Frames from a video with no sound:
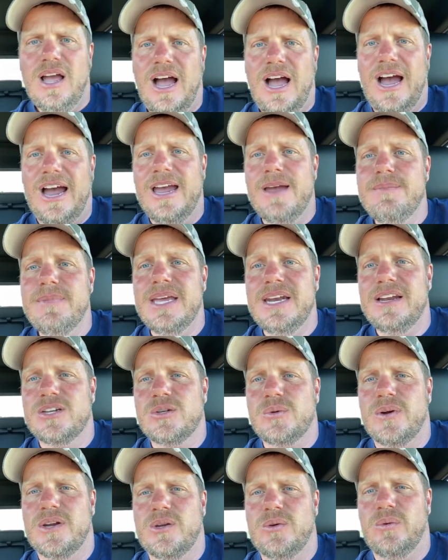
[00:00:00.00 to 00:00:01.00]
I am getting a
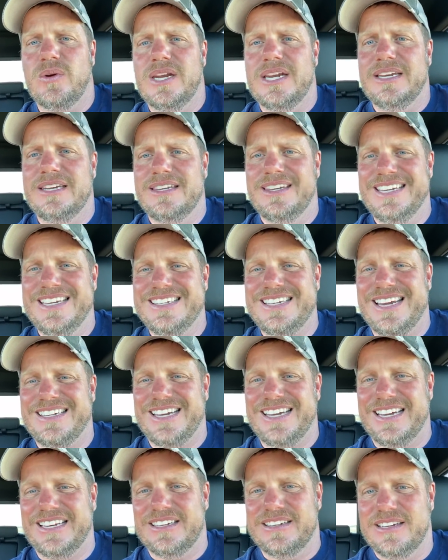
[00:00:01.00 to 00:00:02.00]
twenty twenty Nissan
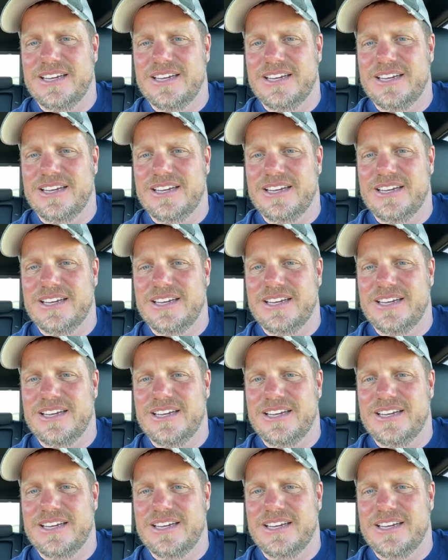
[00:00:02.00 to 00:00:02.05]
Titan.